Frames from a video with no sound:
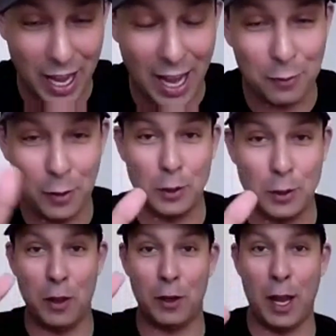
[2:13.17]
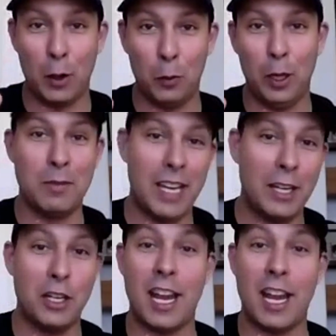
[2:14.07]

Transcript: And for those of you that are Keller Williams agents,